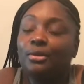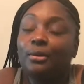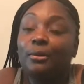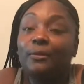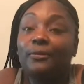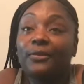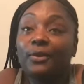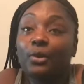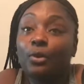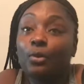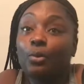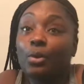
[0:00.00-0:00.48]

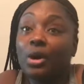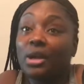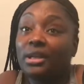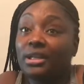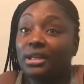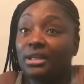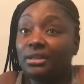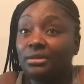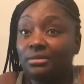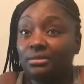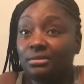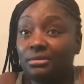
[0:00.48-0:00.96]
don't feel
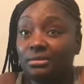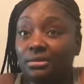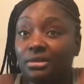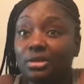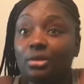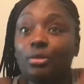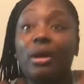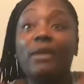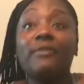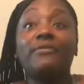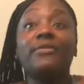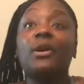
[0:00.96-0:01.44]
wanted.
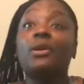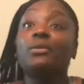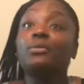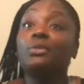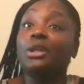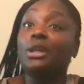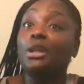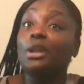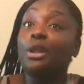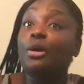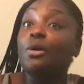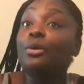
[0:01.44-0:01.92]
So I felt
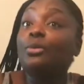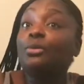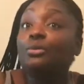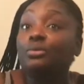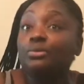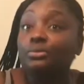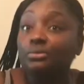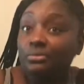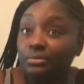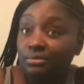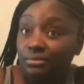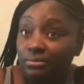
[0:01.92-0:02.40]

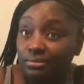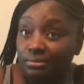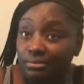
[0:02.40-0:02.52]
alone.